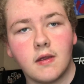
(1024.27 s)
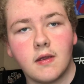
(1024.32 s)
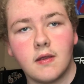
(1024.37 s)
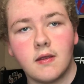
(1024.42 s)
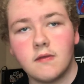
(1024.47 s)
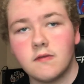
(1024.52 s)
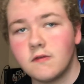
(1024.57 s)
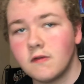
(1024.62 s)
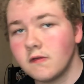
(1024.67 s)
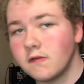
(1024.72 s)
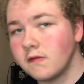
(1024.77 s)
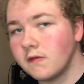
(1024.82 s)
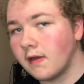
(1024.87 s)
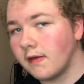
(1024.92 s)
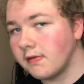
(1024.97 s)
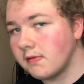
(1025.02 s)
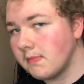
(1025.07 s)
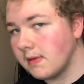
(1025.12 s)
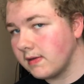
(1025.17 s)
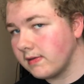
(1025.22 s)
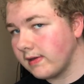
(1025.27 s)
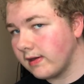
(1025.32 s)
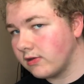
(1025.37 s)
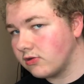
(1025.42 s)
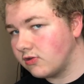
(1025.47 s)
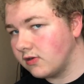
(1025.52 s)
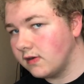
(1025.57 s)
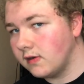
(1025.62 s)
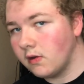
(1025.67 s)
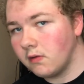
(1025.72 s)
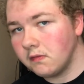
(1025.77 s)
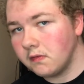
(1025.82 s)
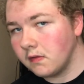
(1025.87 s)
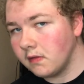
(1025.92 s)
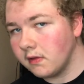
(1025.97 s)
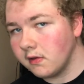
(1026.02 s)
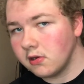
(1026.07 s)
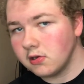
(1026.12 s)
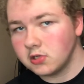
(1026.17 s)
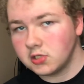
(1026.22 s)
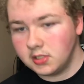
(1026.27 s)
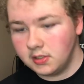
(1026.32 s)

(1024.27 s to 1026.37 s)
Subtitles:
it just doesn't make sense. She knows the lyrics,